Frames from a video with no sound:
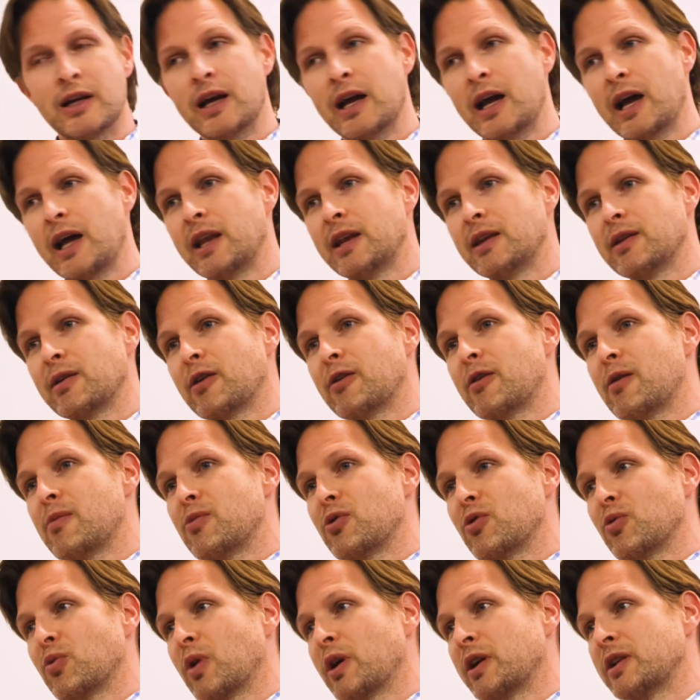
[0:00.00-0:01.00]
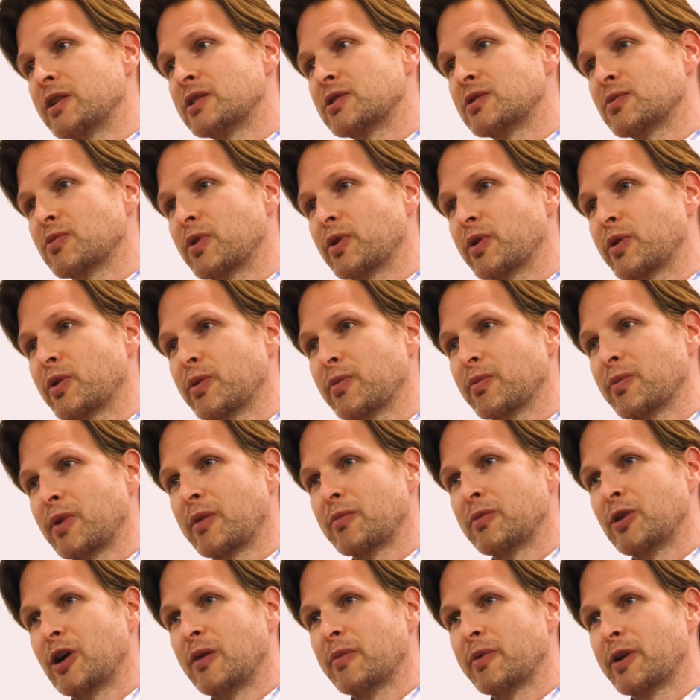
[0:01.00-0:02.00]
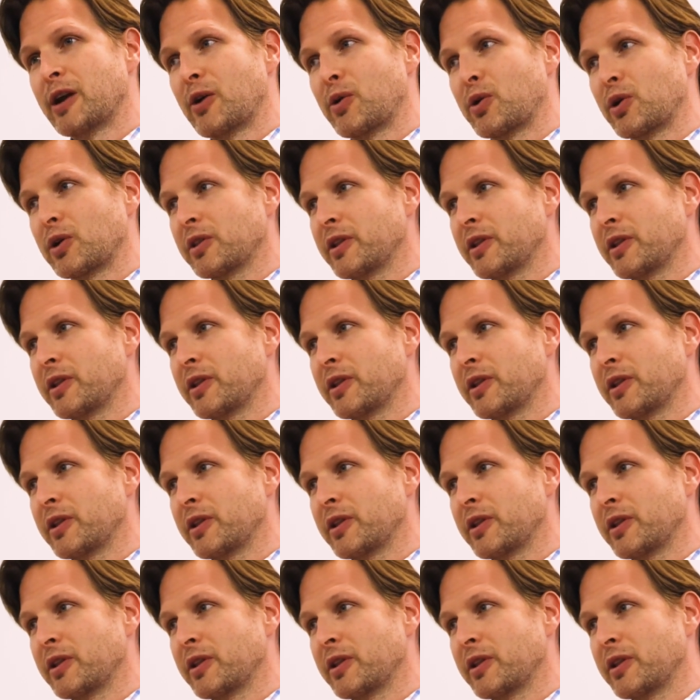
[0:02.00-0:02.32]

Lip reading: And I remember once my mom and I were